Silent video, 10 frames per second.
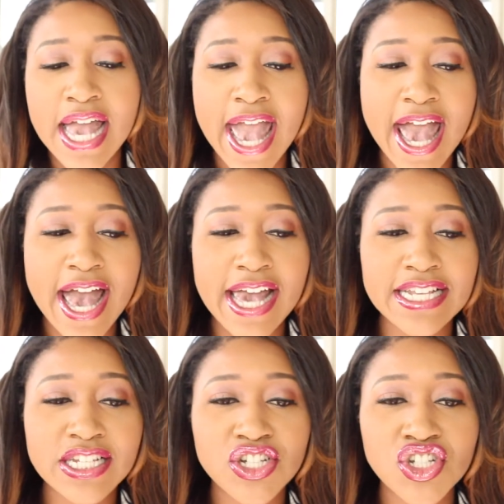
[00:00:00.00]

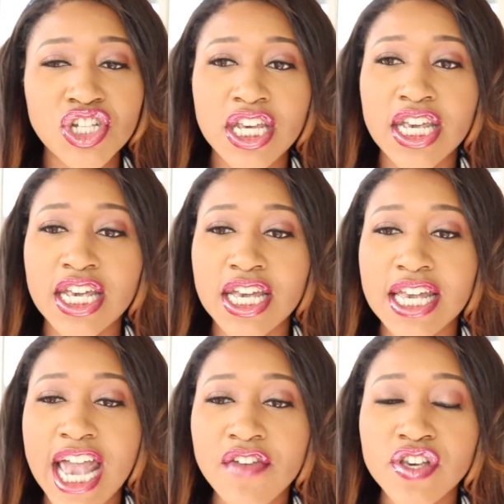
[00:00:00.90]
And she
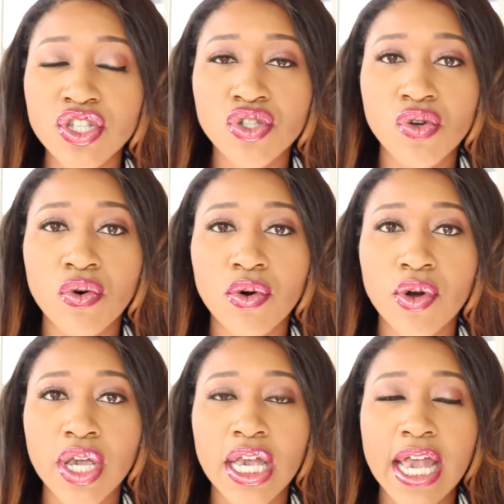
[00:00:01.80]
gave this
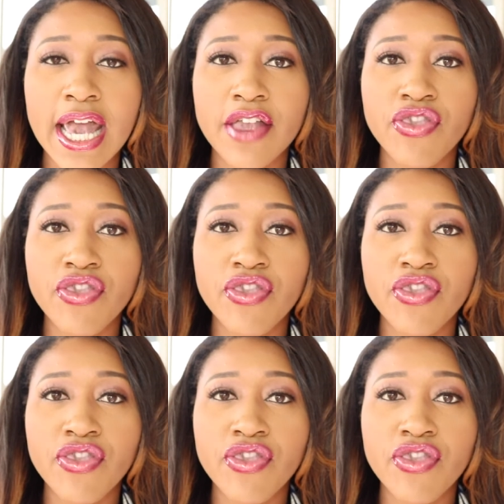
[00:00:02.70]
story